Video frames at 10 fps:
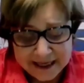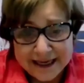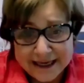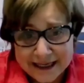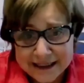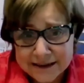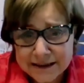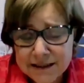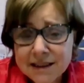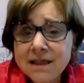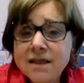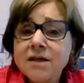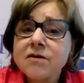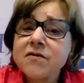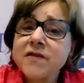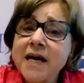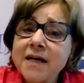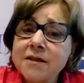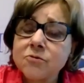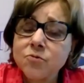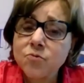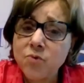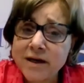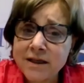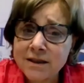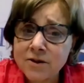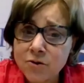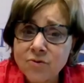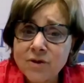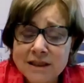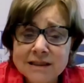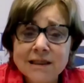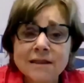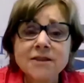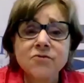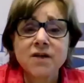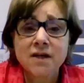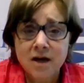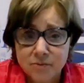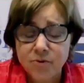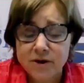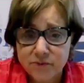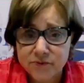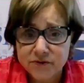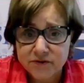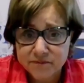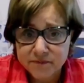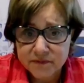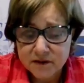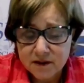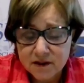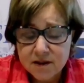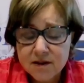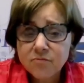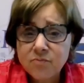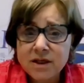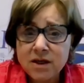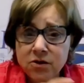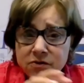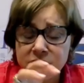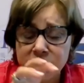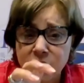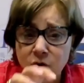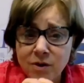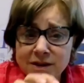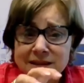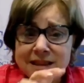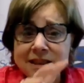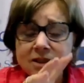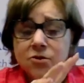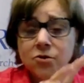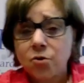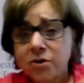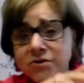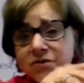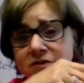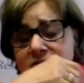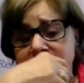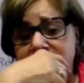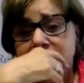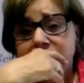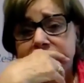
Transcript: And that when you need to clear the cobwebs, because you're going to hit courses,